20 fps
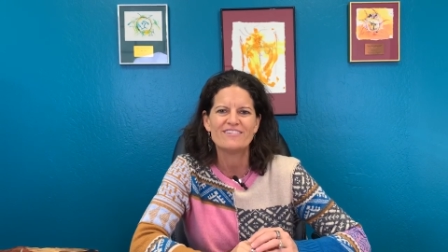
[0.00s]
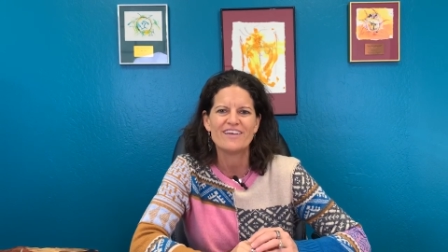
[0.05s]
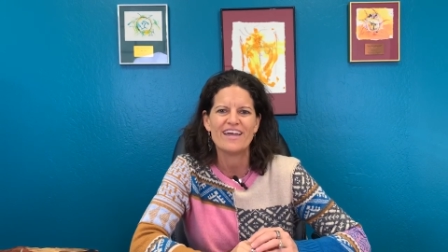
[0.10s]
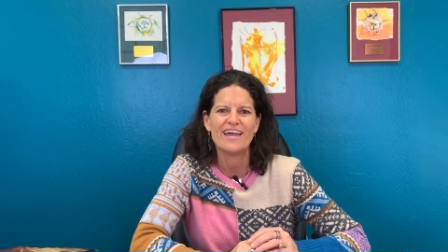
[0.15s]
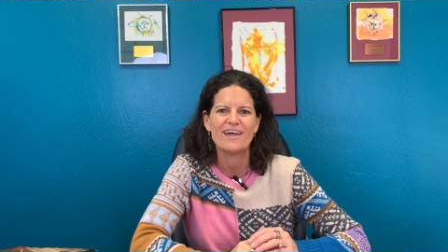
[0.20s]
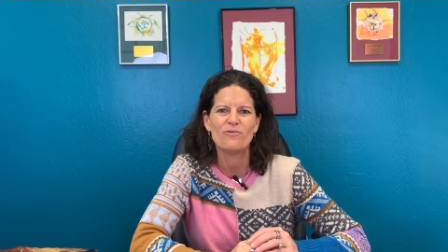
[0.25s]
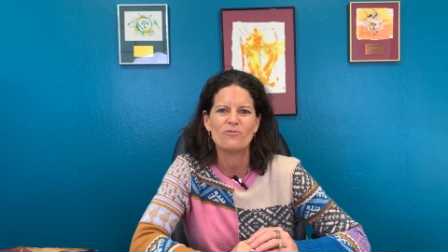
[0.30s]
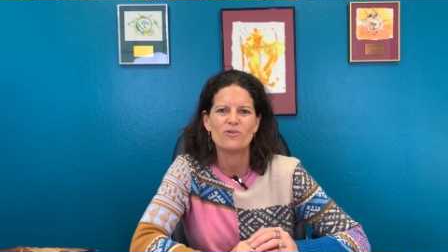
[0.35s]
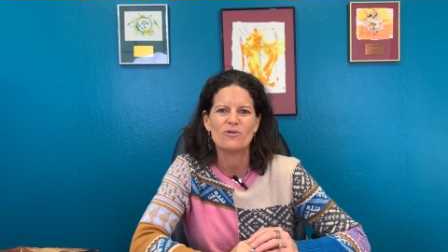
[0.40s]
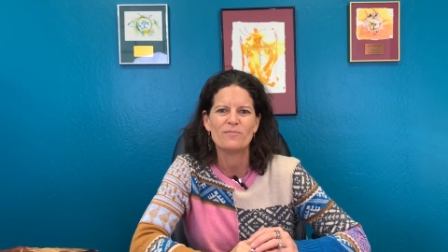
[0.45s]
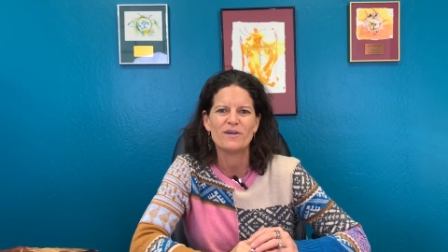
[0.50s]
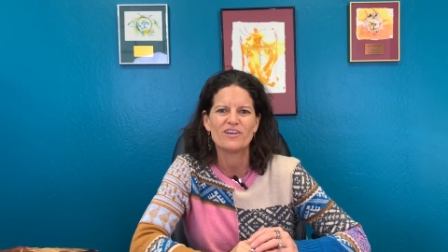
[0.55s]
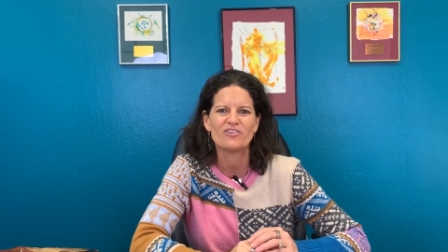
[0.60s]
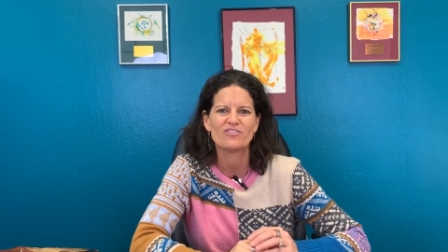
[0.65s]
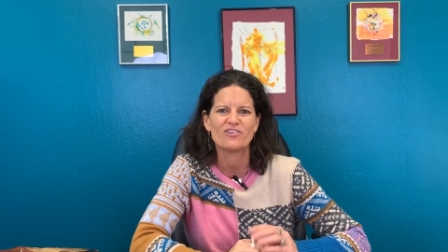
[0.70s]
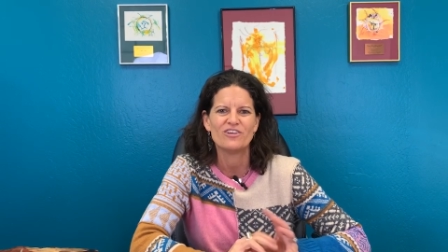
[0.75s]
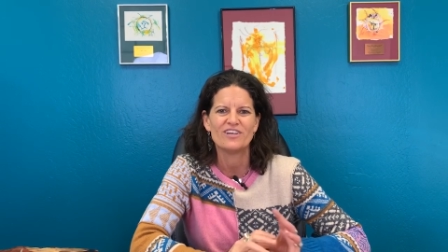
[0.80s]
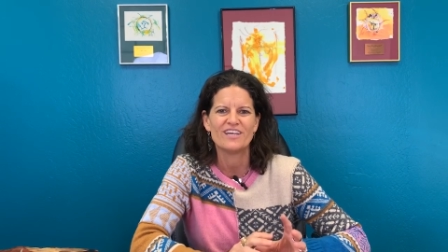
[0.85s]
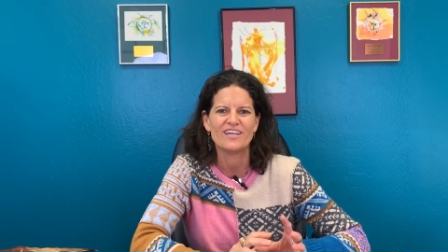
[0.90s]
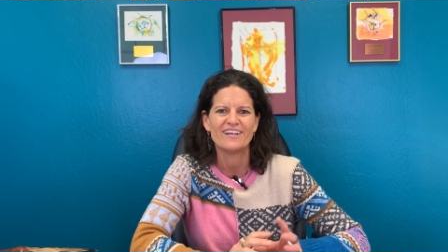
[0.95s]
and we'll make
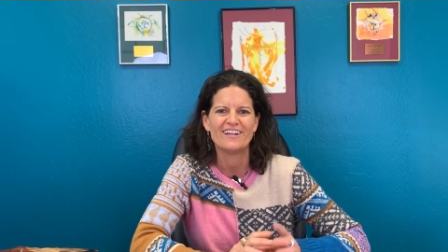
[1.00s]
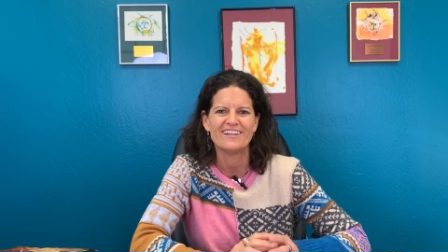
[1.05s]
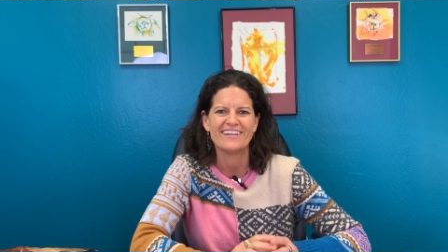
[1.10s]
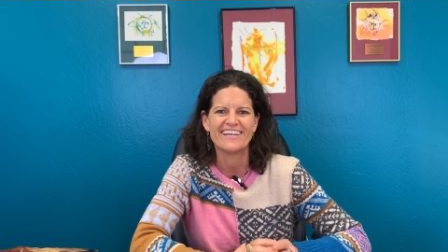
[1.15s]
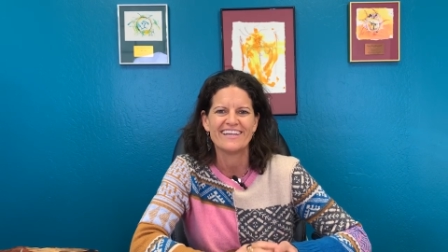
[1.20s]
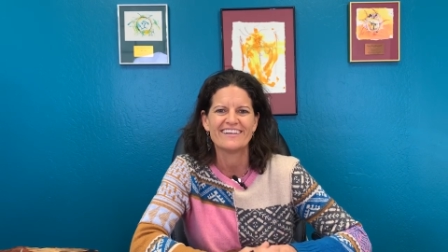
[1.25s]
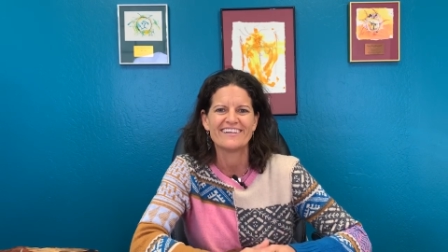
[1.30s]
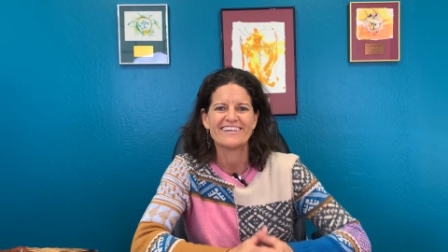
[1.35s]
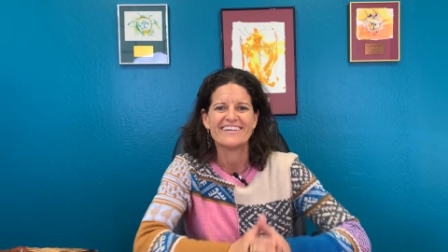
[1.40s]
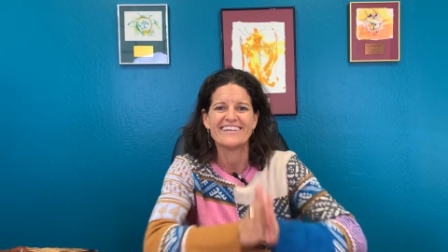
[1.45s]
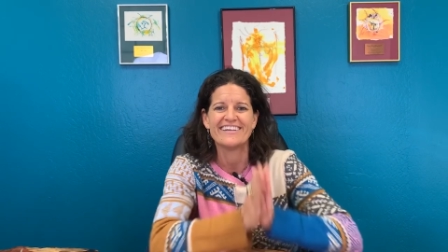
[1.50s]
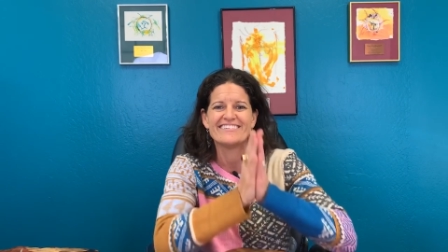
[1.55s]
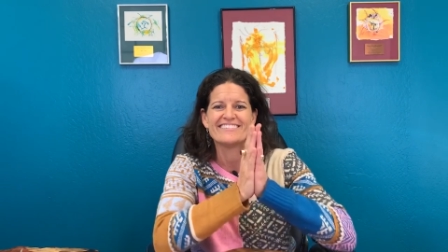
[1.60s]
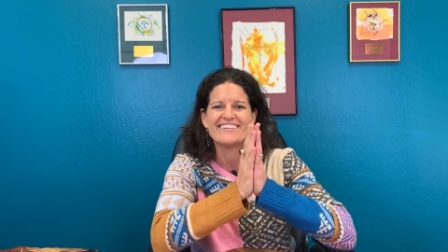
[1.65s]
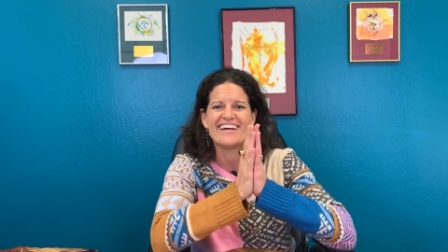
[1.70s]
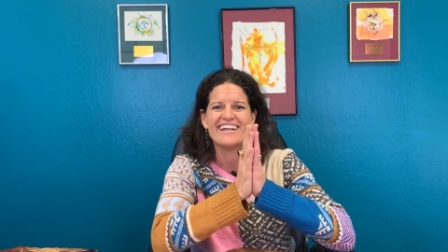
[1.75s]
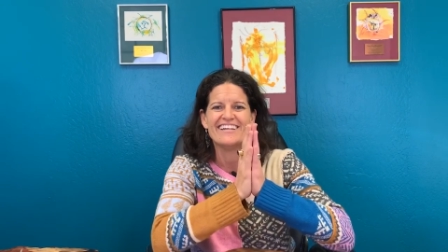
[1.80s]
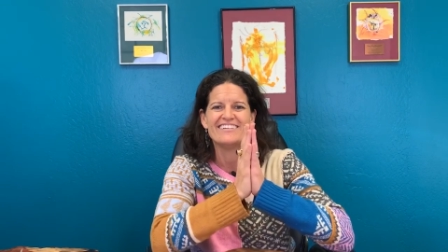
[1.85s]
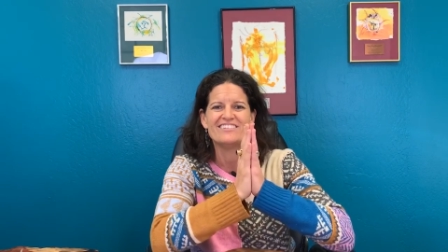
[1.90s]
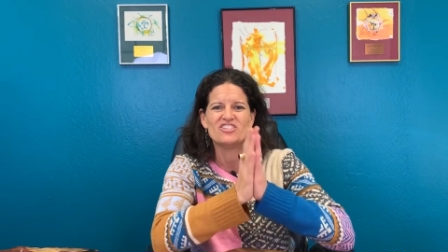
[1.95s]
sure you get a link.
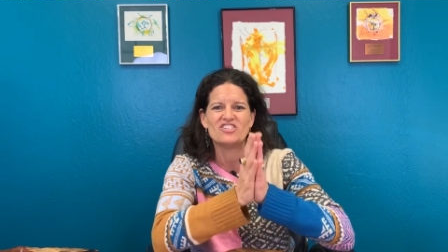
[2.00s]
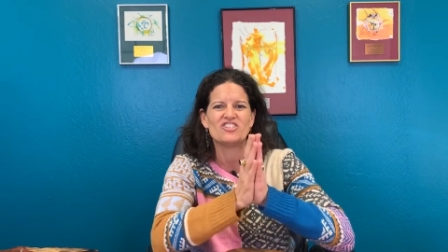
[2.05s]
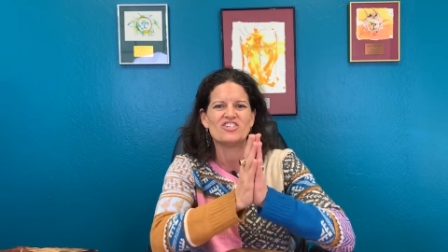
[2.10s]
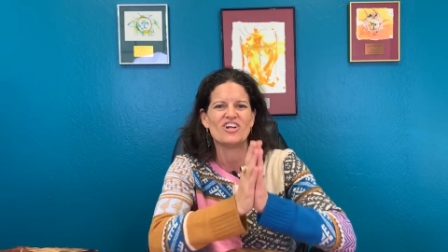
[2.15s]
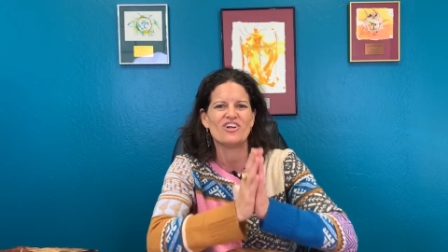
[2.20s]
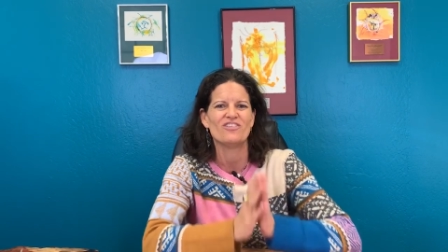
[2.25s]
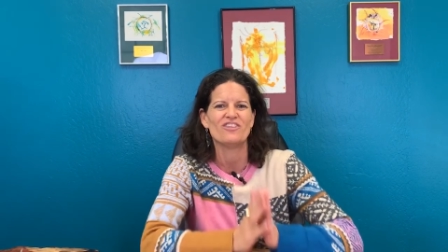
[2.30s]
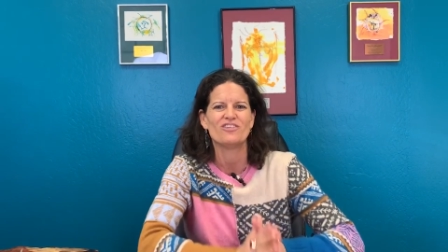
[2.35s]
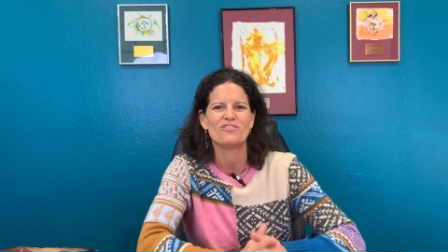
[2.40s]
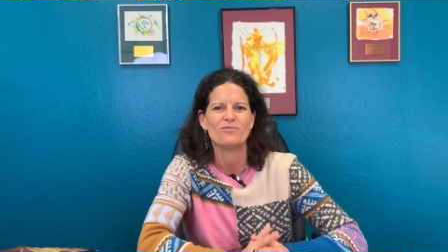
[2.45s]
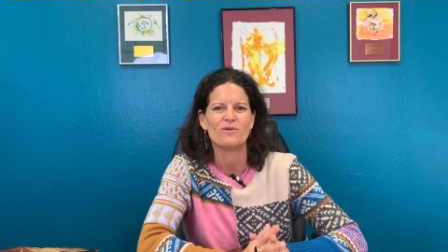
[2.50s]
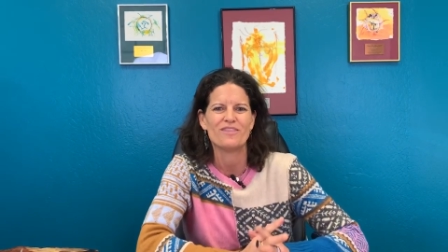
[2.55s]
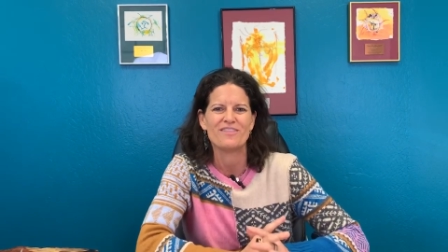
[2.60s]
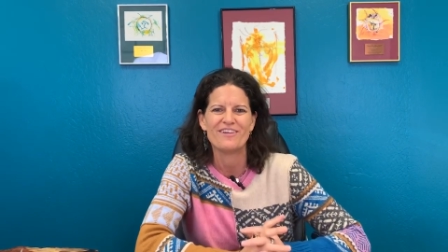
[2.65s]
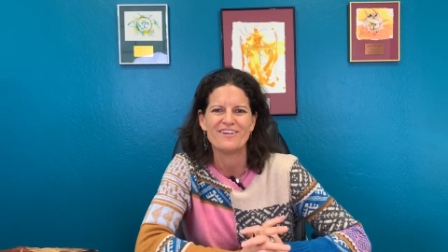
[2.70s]
Excited to share this with